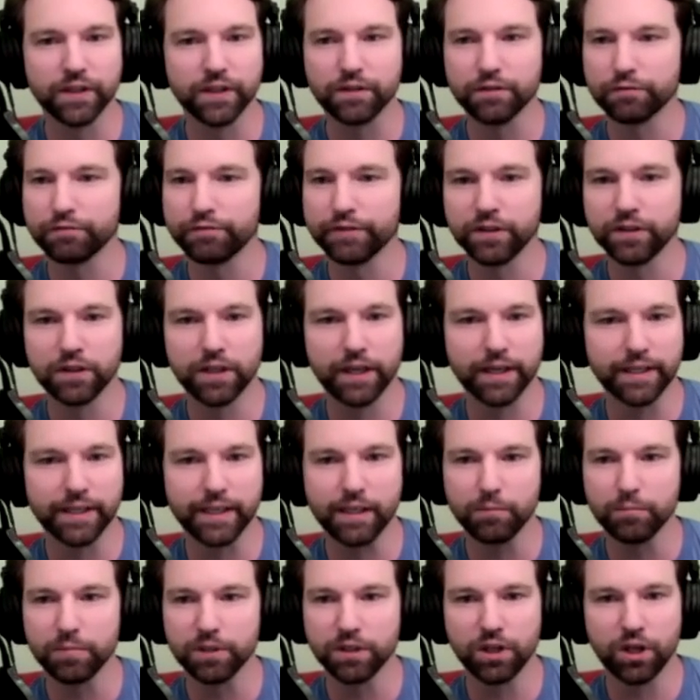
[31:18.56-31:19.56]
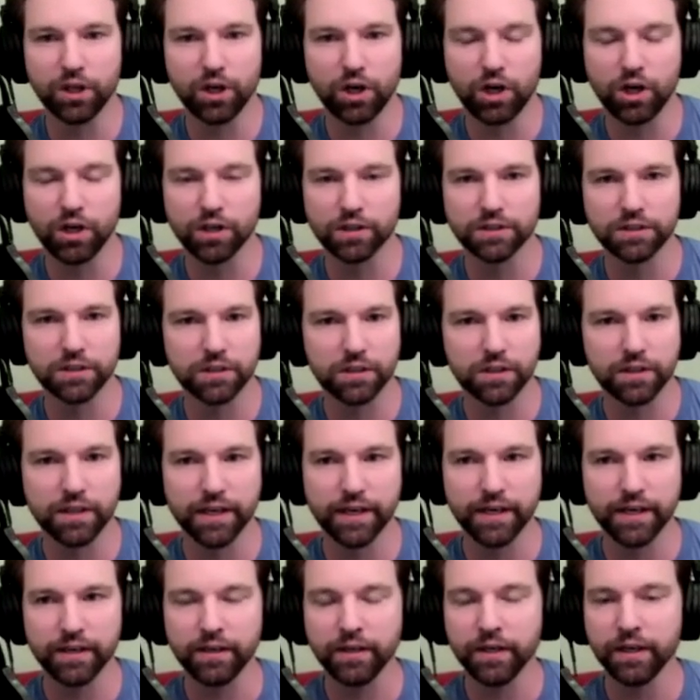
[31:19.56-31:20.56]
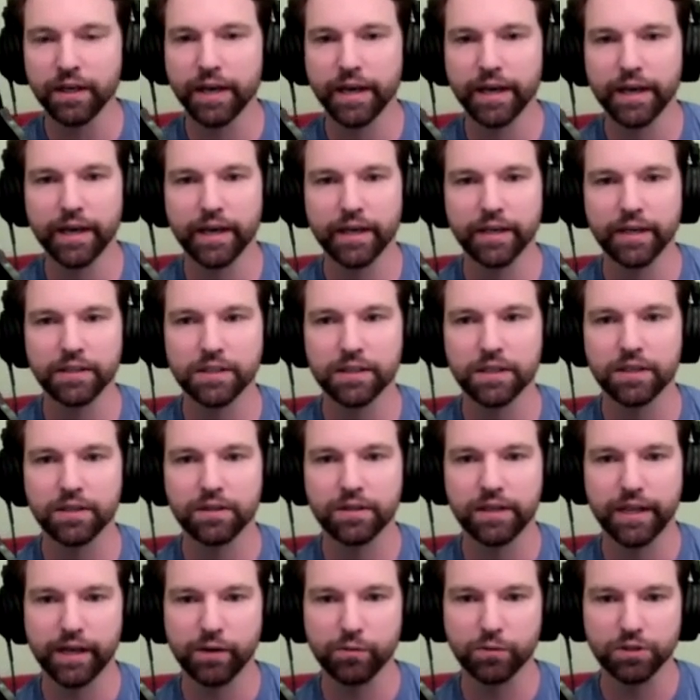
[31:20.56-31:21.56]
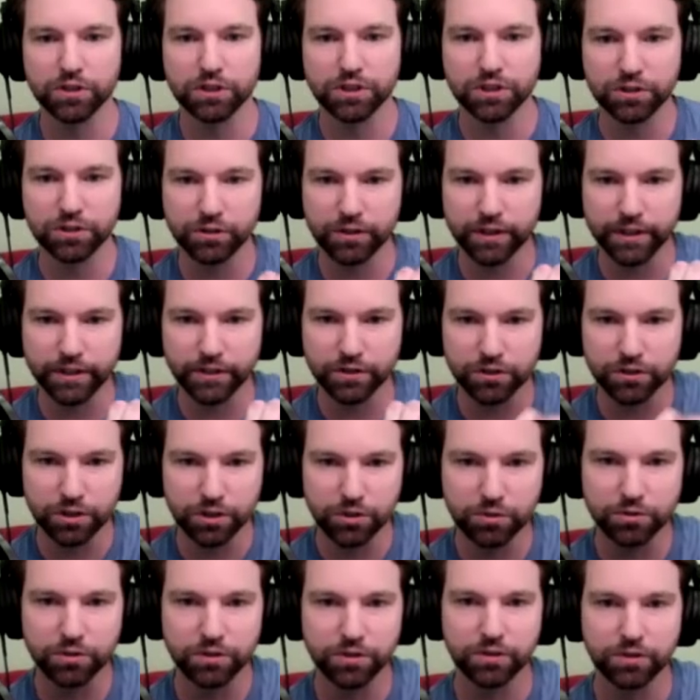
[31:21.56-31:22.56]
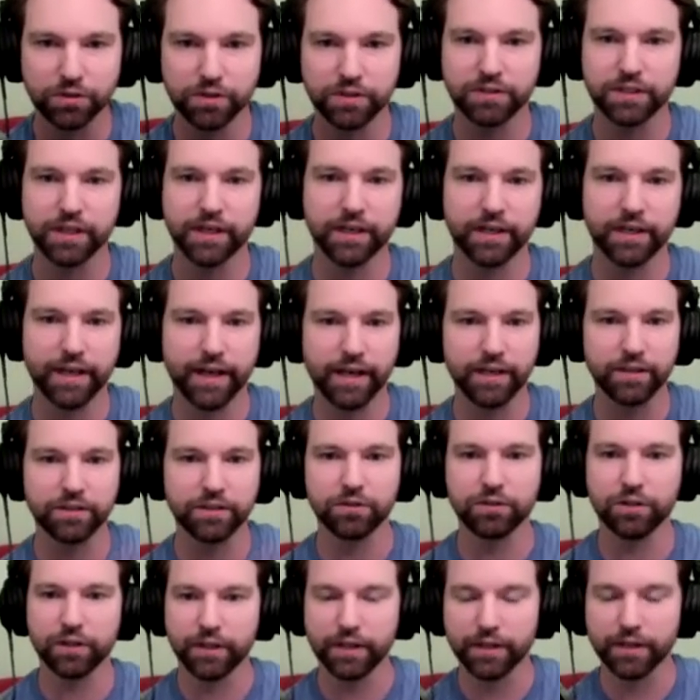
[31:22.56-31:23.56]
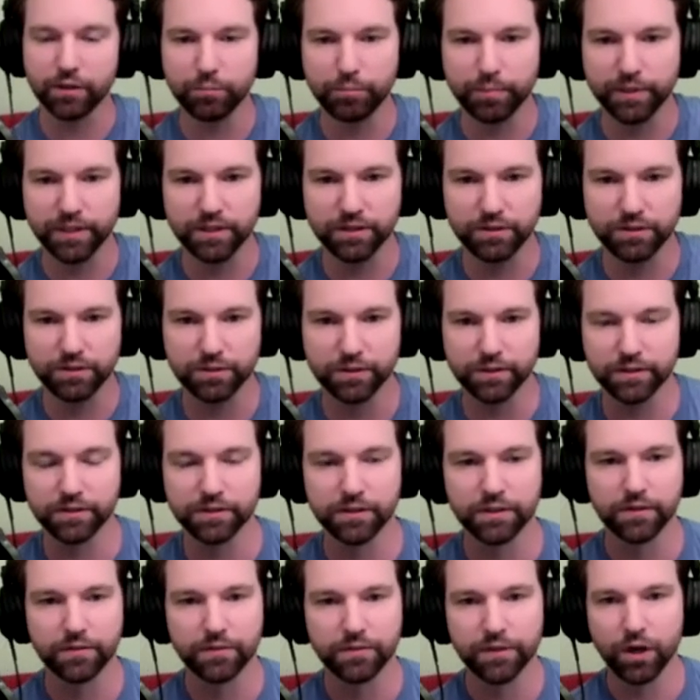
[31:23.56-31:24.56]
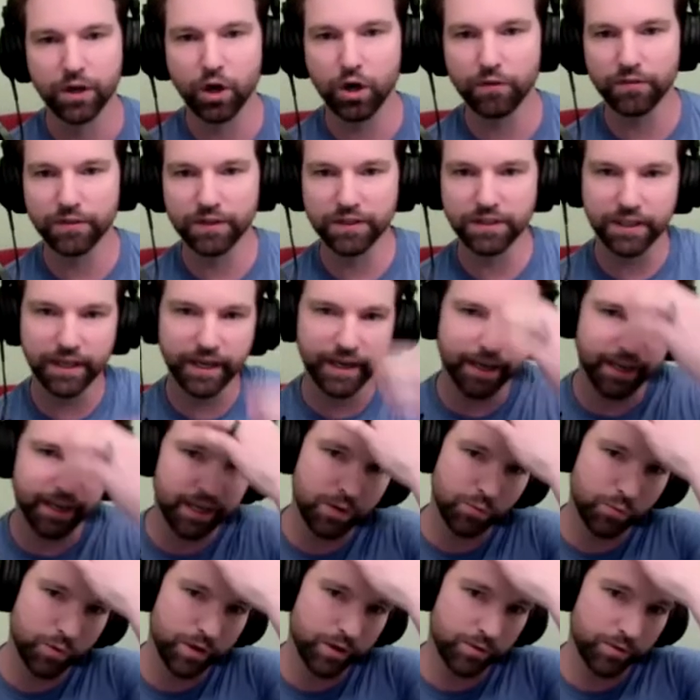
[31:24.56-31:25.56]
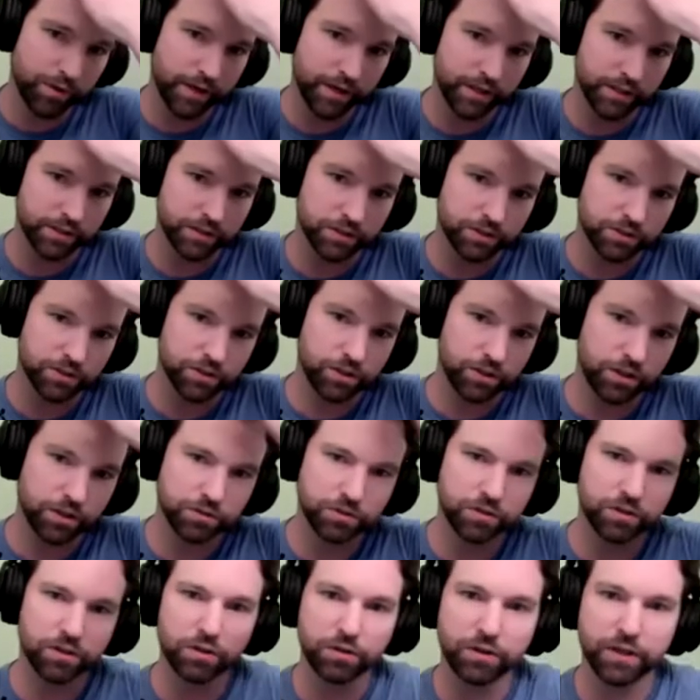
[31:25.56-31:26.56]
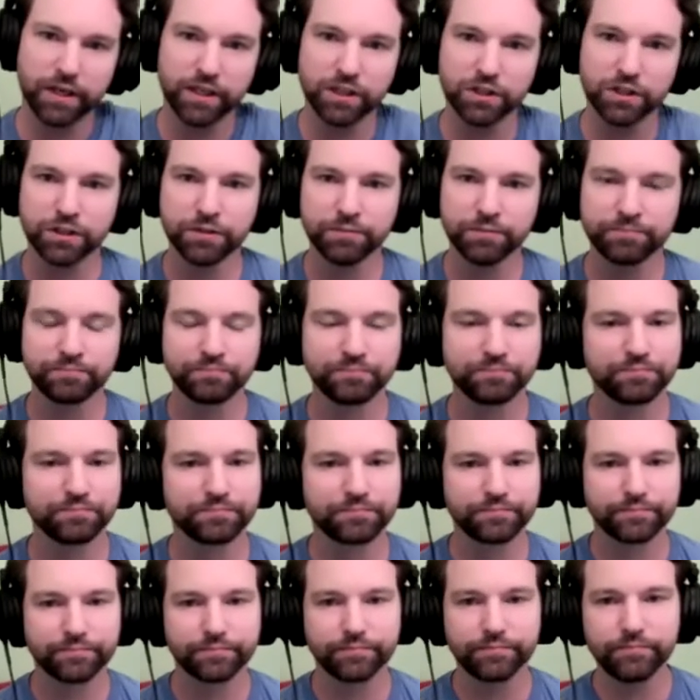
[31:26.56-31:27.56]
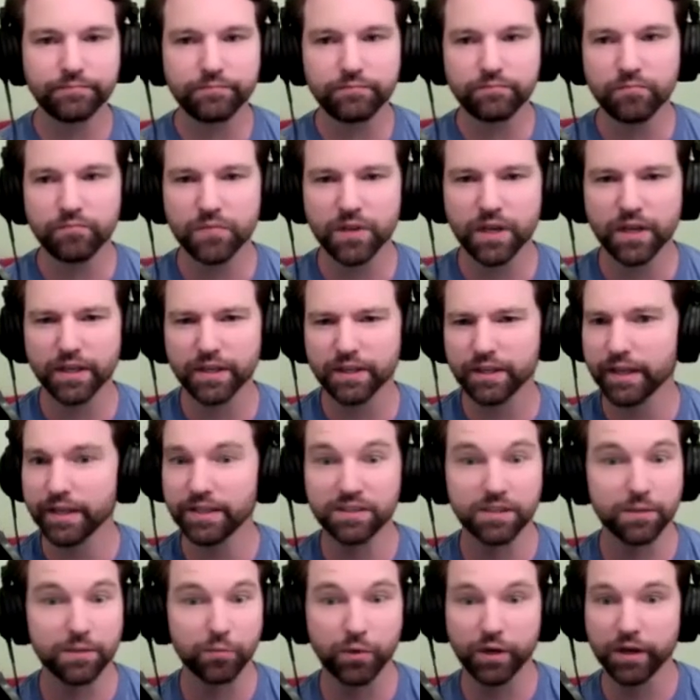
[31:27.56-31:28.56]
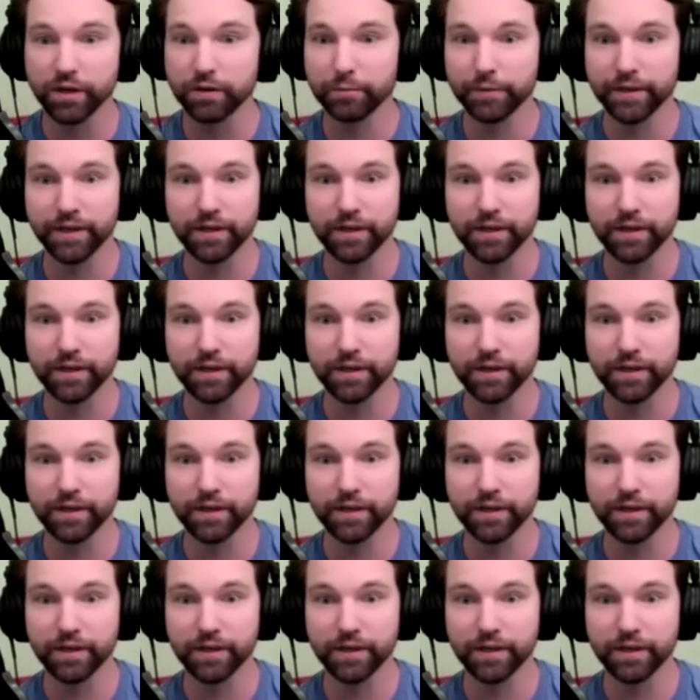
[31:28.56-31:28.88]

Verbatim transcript: didn't feel like he belonged there and they were shooting two units had an a unit and a b unit yep. on the day and we were at a disclosed location it's somewhere